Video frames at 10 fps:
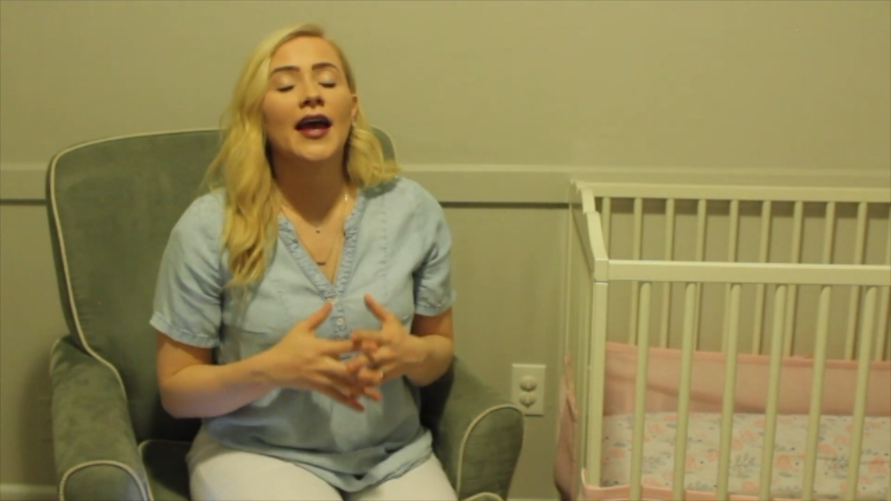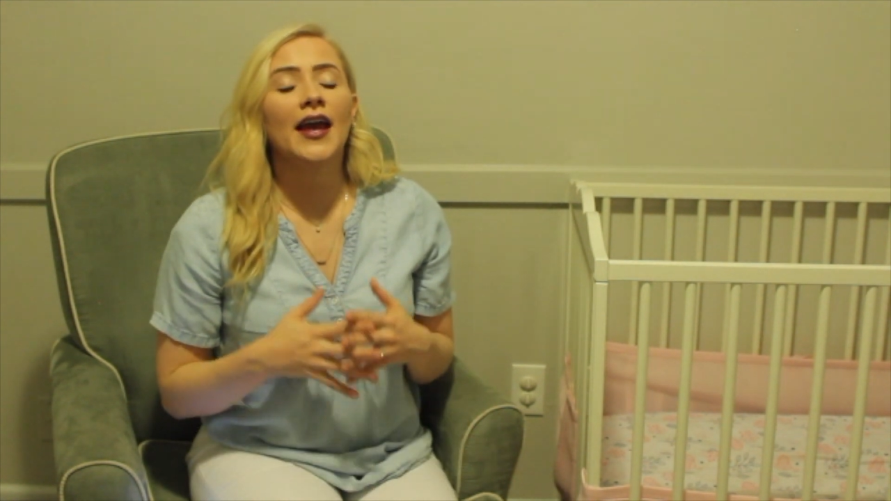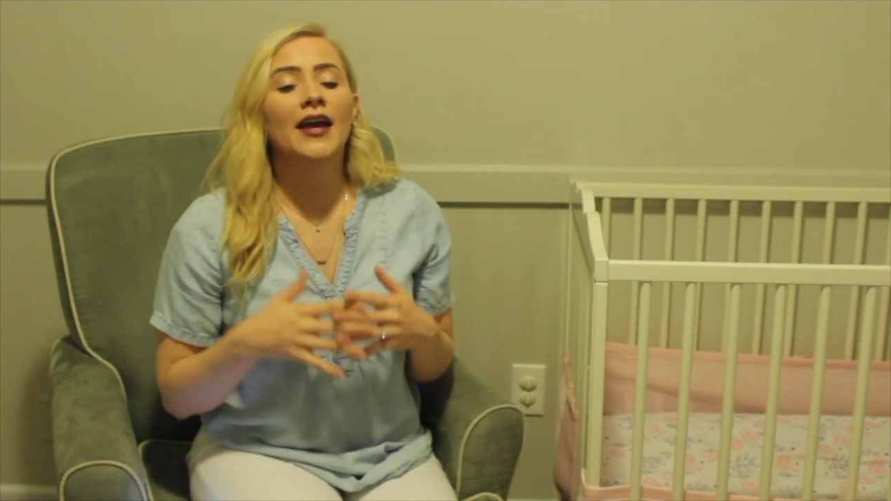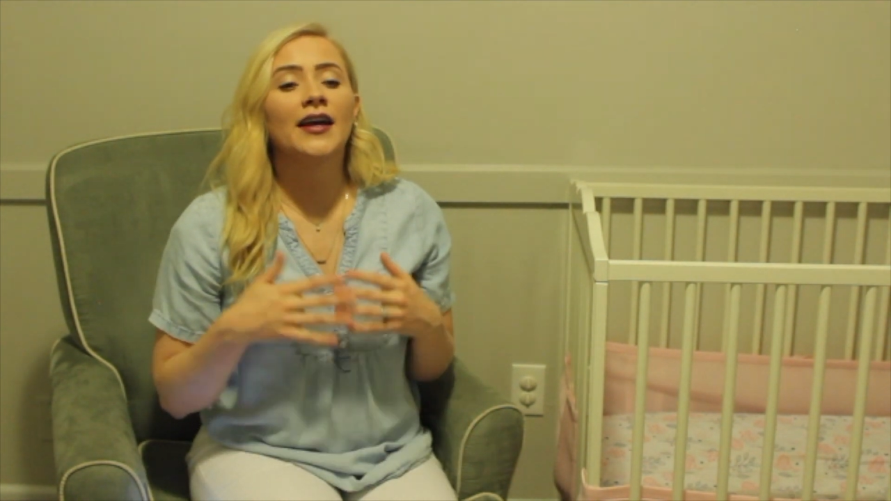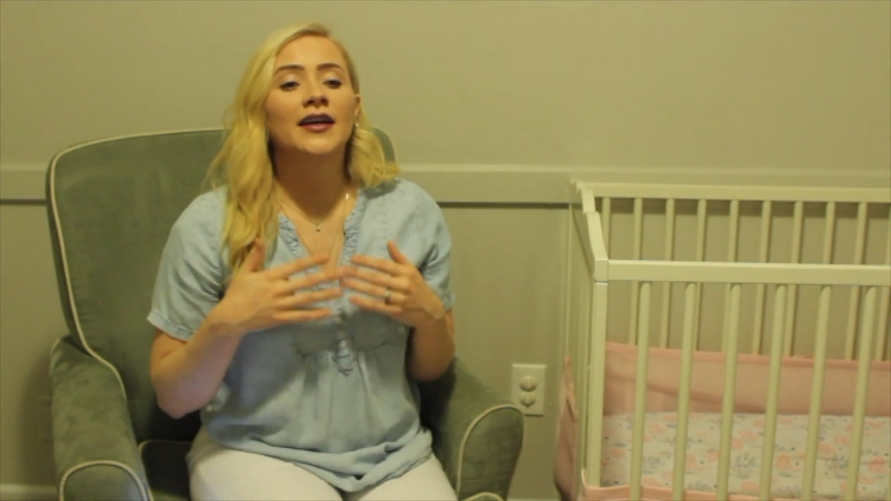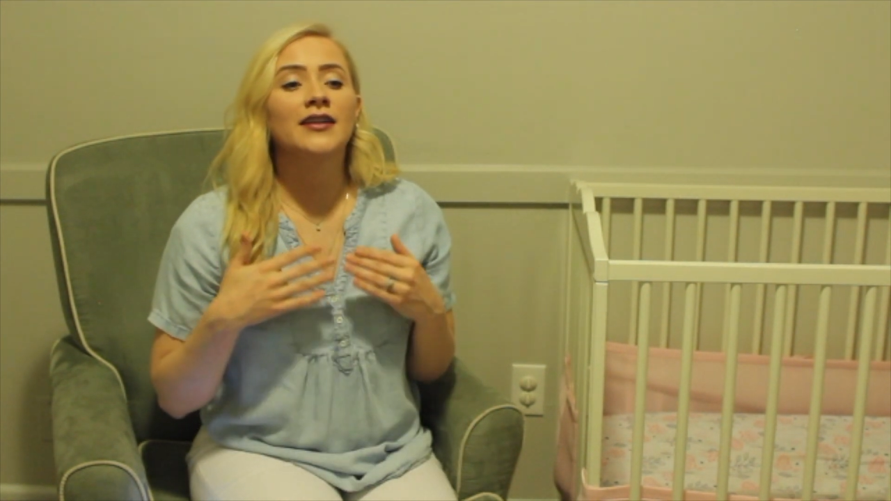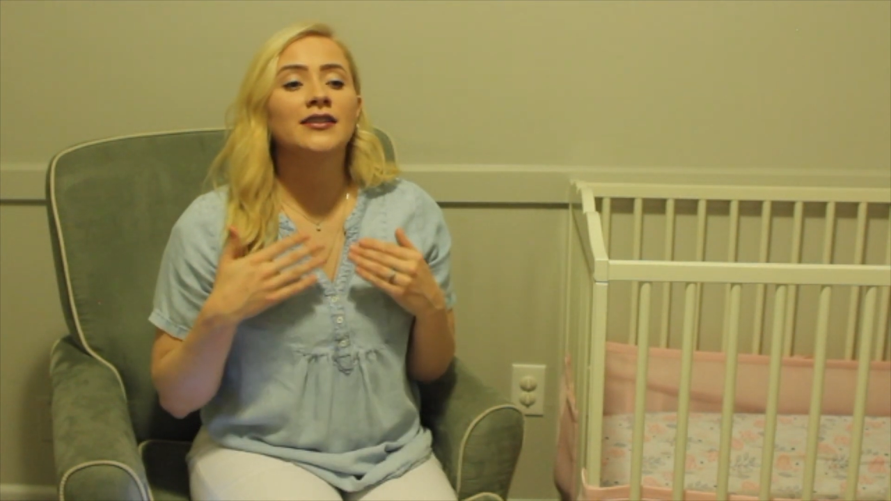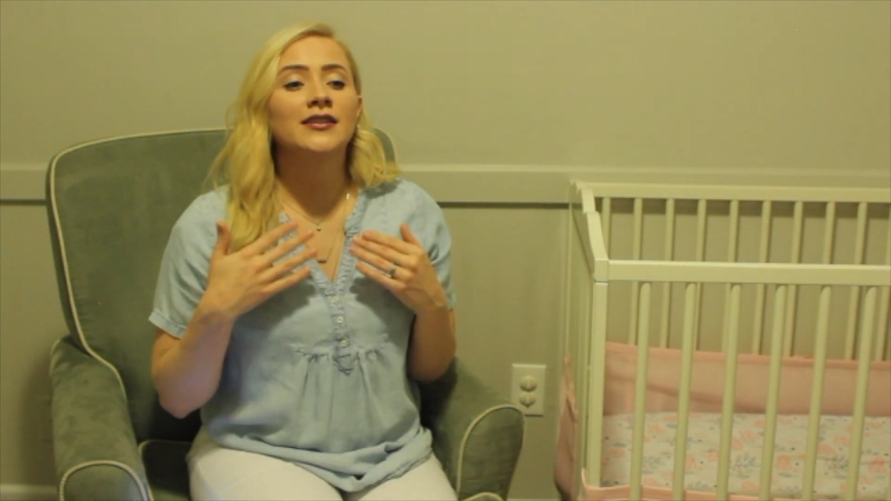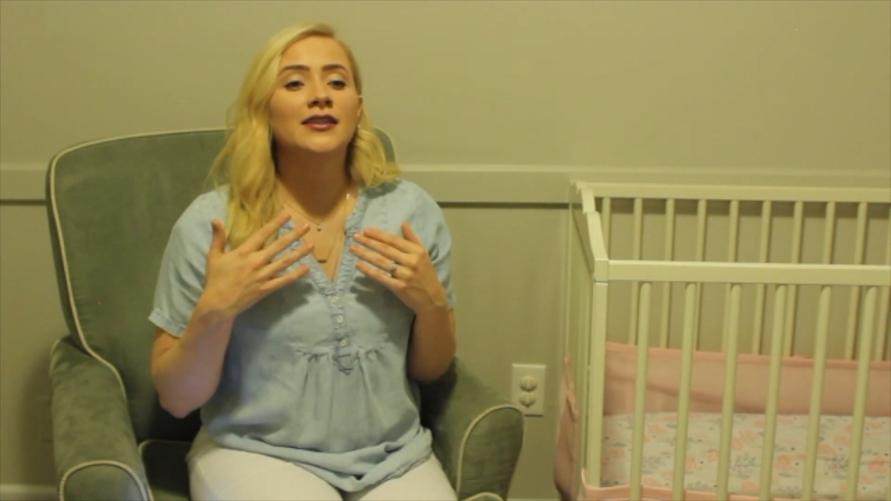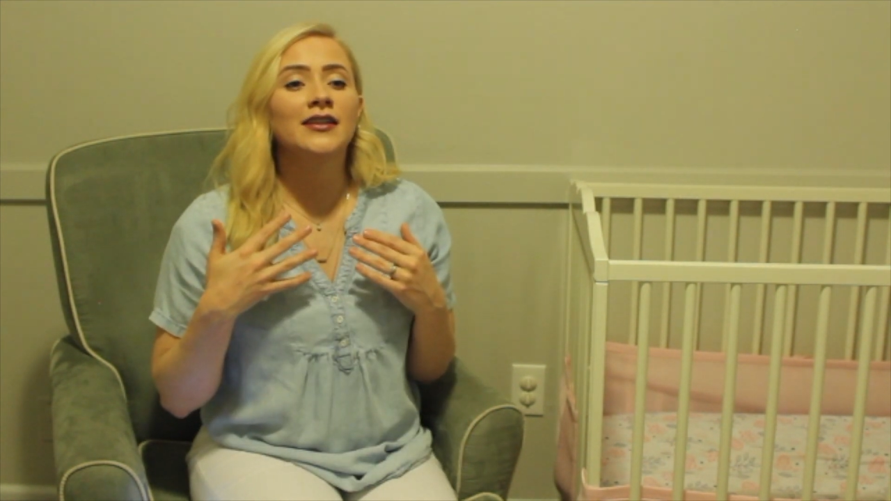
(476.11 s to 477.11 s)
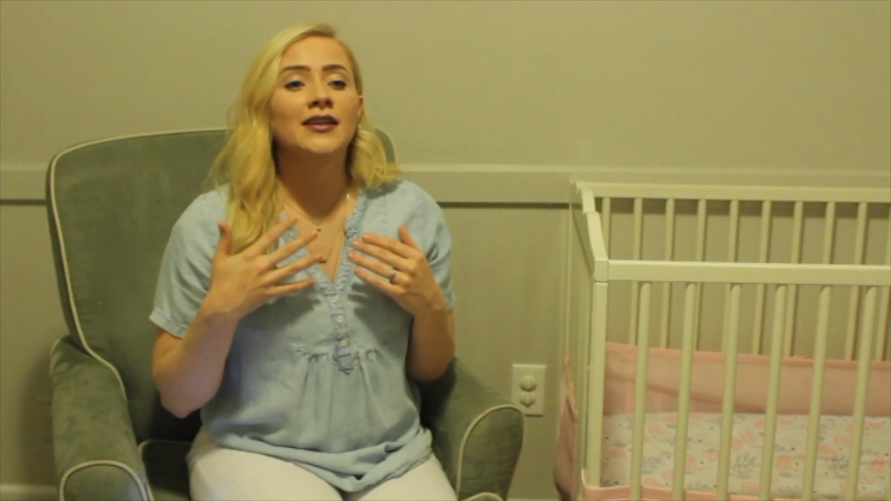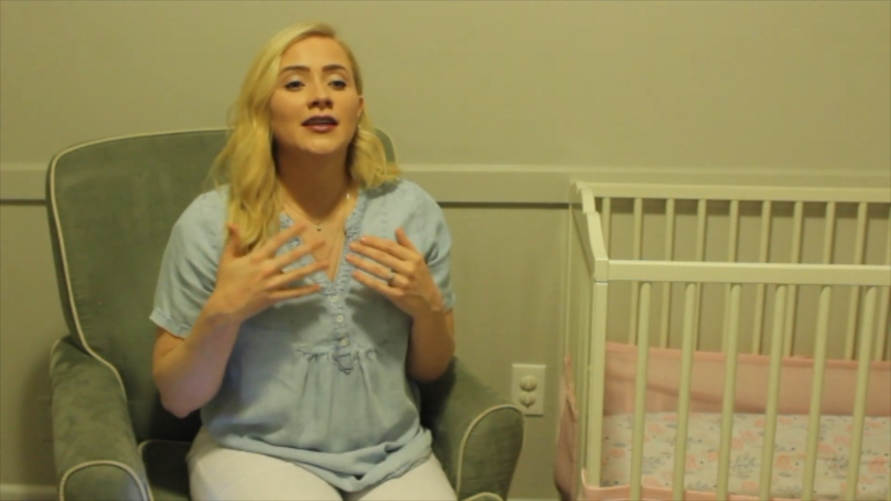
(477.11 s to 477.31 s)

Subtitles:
and